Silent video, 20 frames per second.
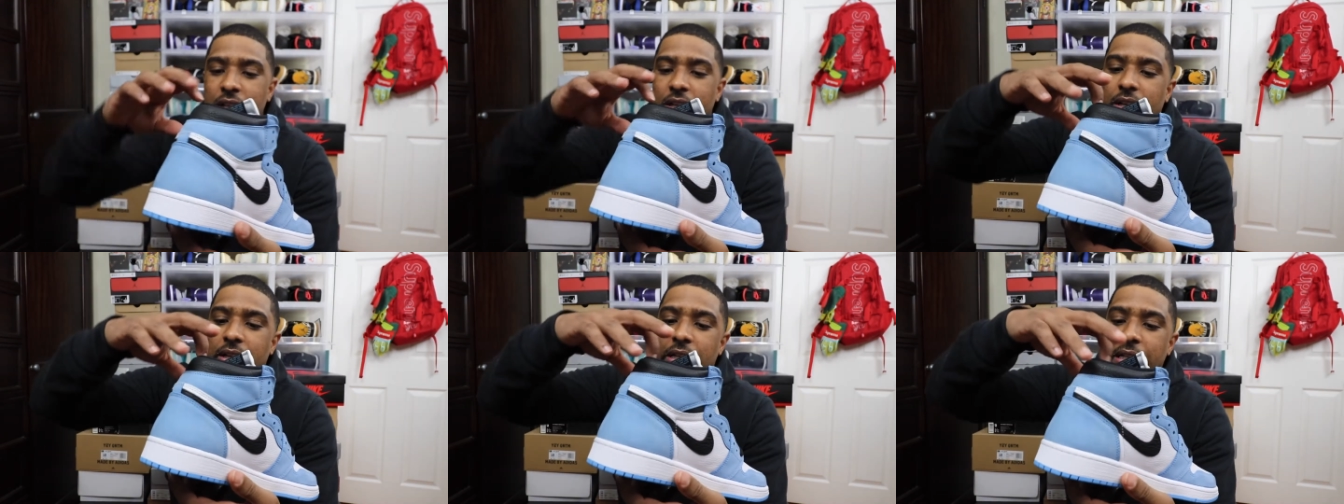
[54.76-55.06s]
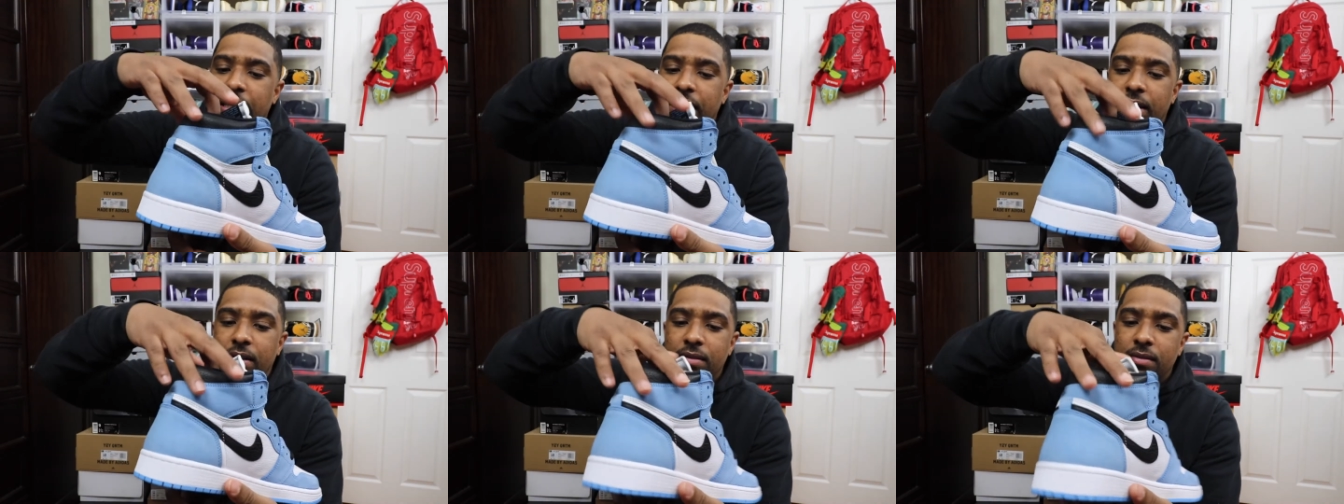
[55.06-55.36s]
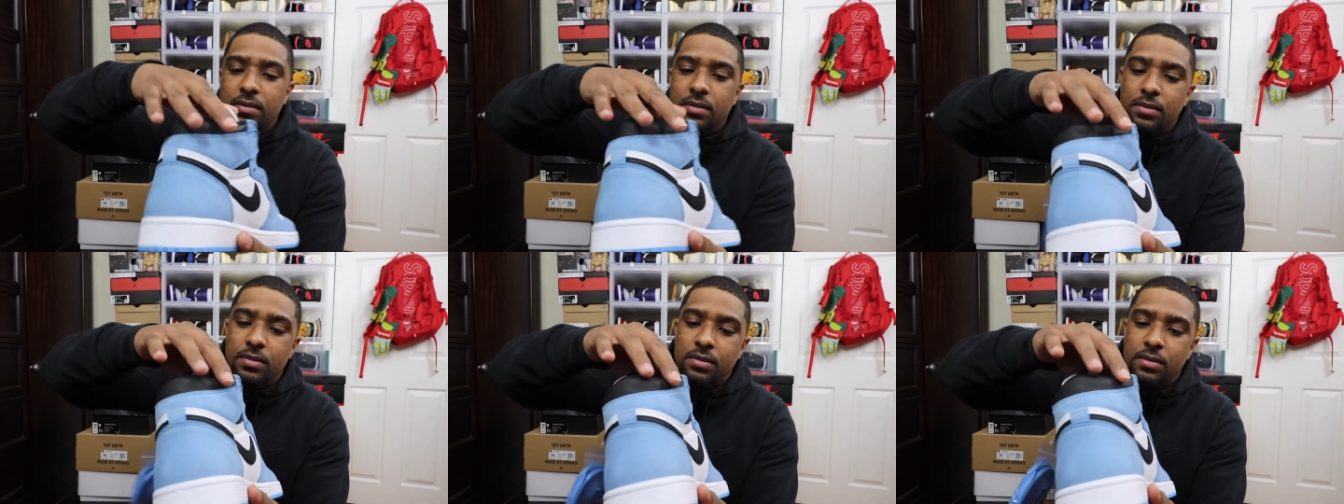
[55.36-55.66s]
clean
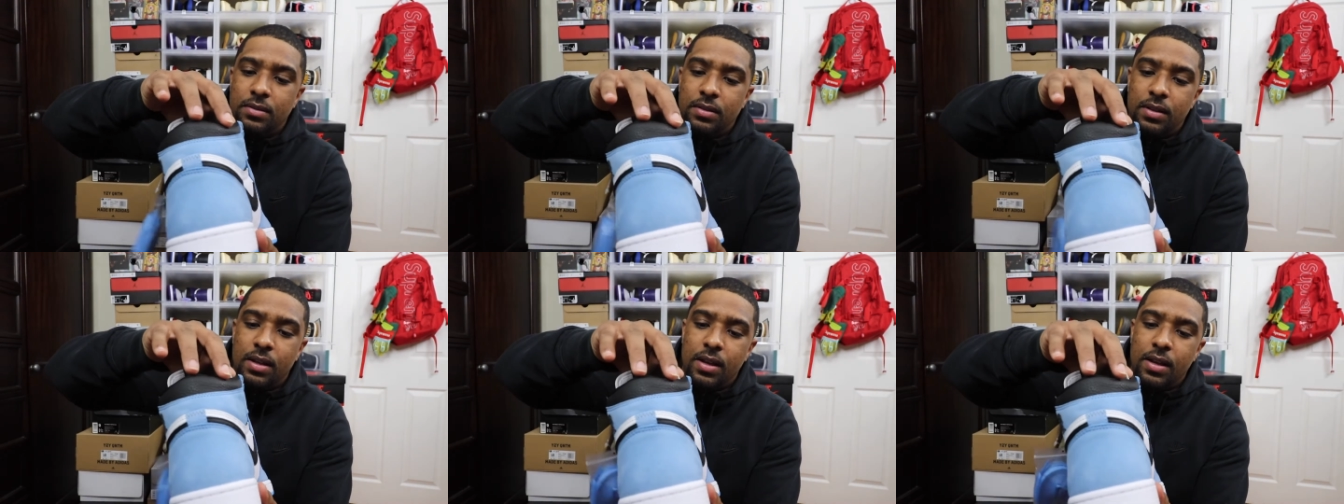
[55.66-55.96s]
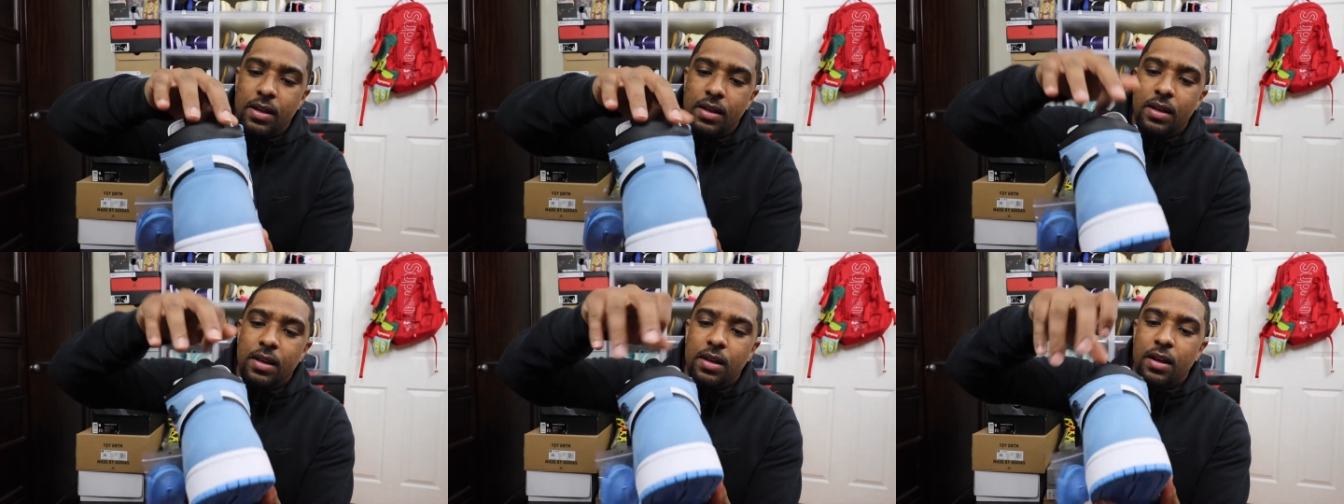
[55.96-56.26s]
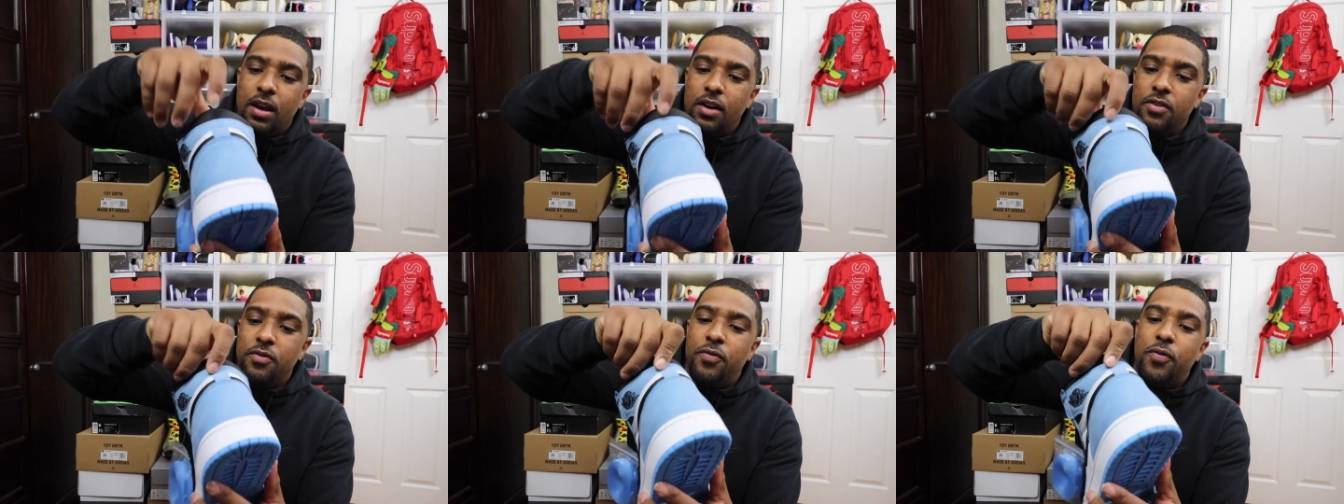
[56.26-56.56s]

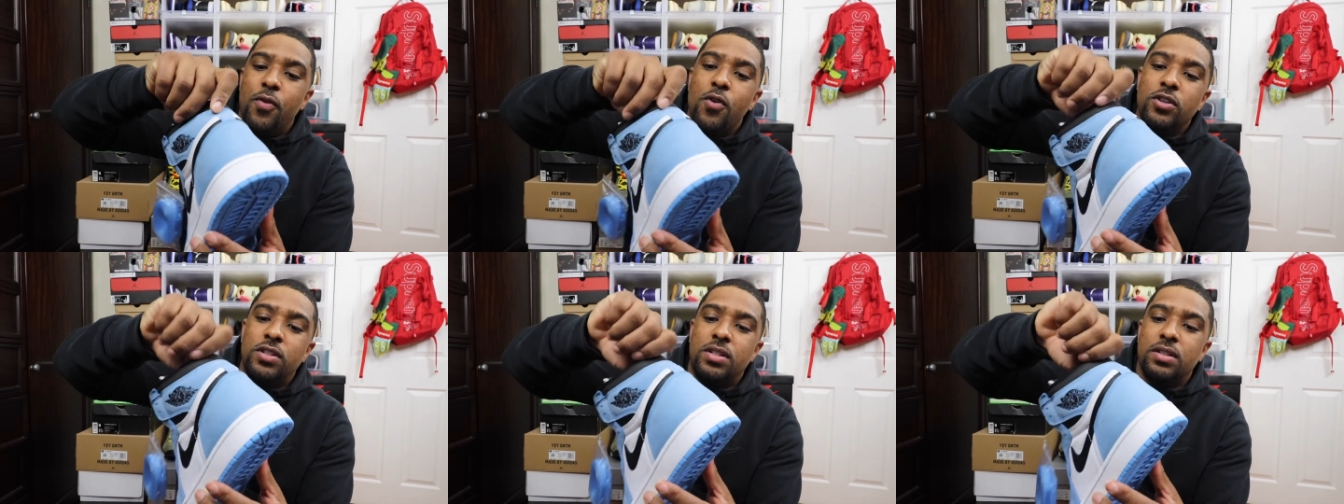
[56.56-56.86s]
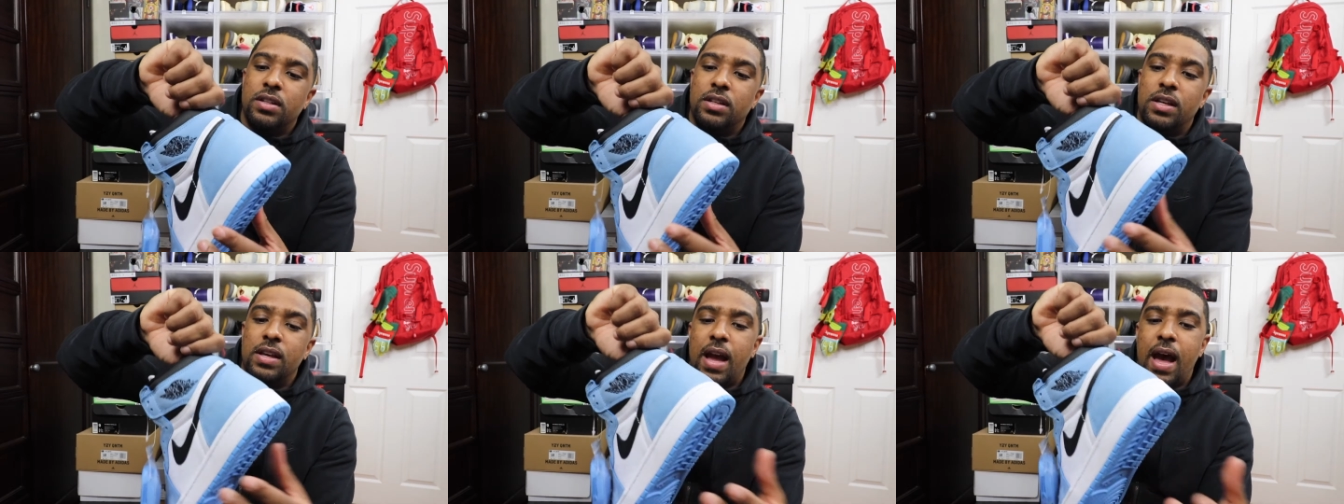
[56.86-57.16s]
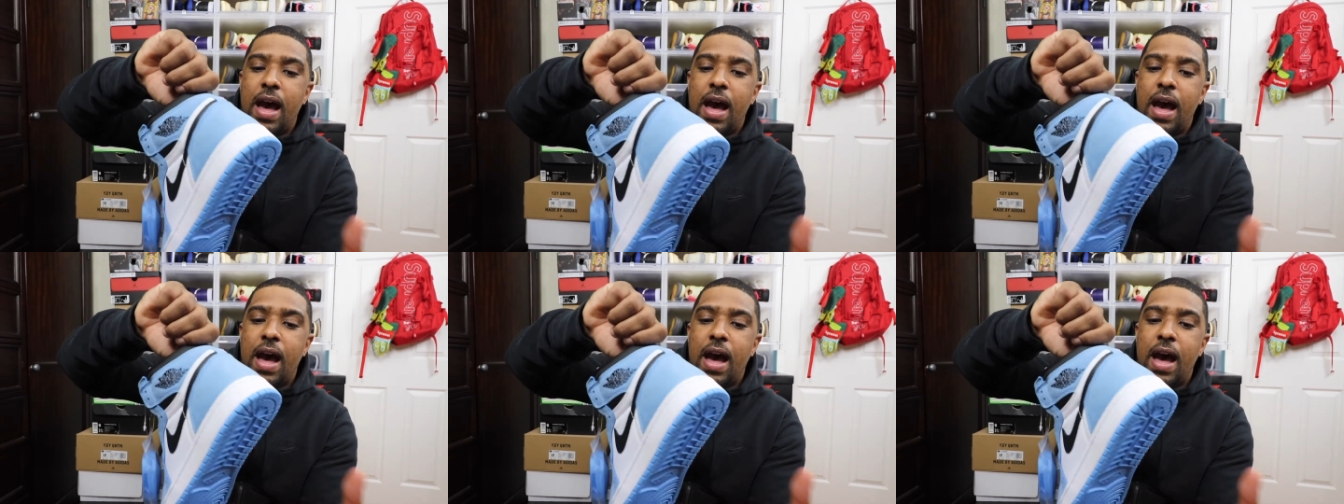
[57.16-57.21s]
unfortunately